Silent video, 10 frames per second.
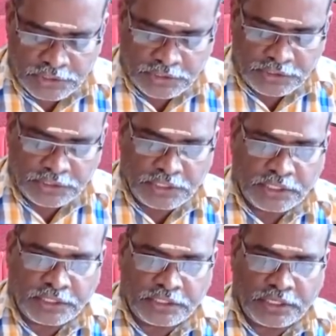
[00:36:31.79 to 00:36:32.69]

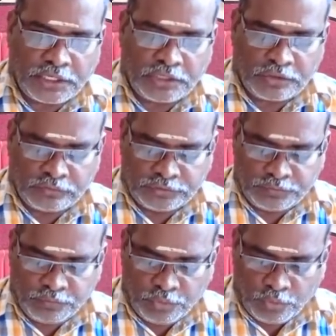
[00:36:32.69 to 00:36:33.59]
incorrect color of the
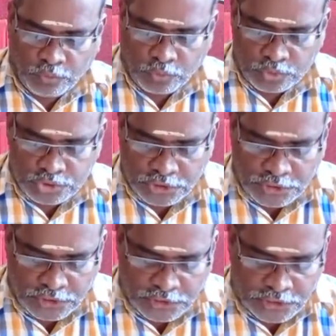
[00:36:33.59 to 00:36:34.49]
blowholes and